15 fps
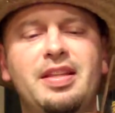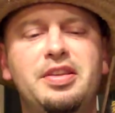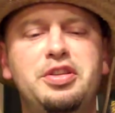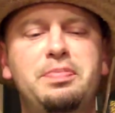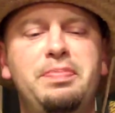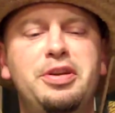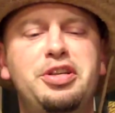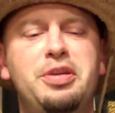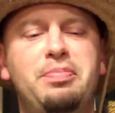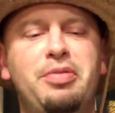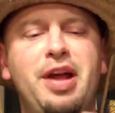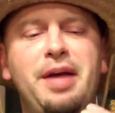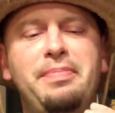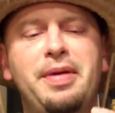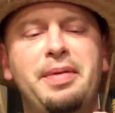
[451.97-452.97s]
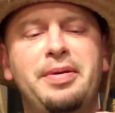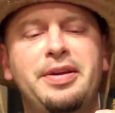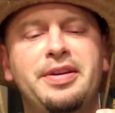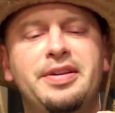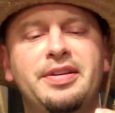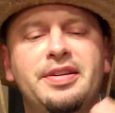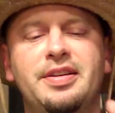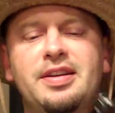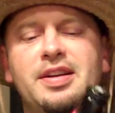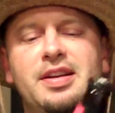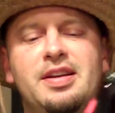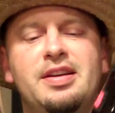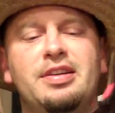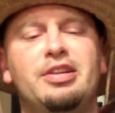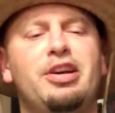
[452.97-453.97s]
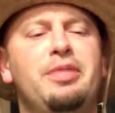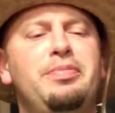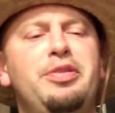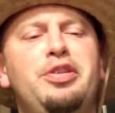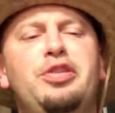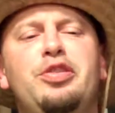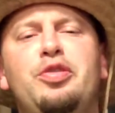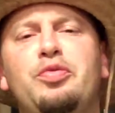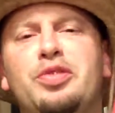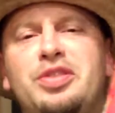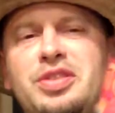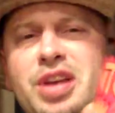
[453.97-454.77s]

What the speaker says: This is Bishop Brad, baby. Coming to you with